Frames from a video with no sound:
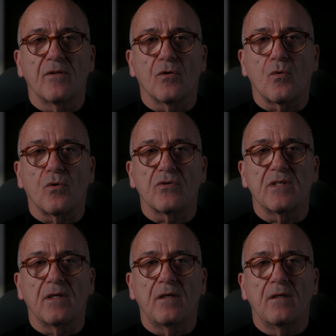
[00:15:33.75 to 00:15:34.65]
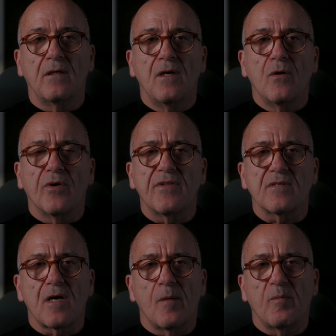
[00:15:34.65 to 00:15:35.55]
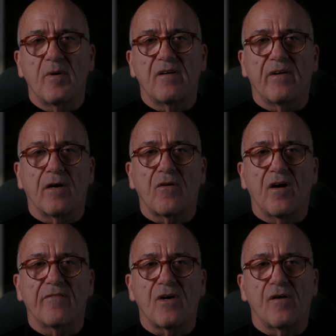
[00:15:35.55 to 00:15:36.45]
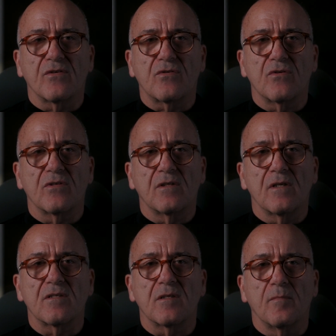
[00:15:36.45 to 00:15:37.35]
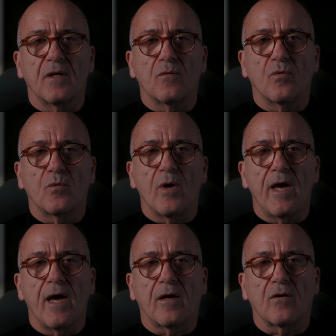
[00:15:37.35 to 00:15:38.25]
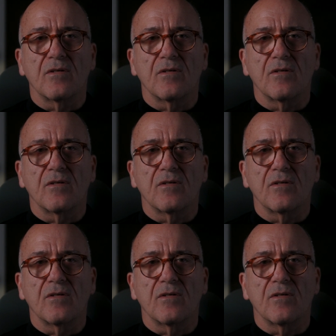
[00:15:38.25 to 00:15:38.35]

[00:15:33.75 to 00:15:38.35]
the Coral Sea, with its complement of aircraft, officers, and enlisted men, would weigh anchor and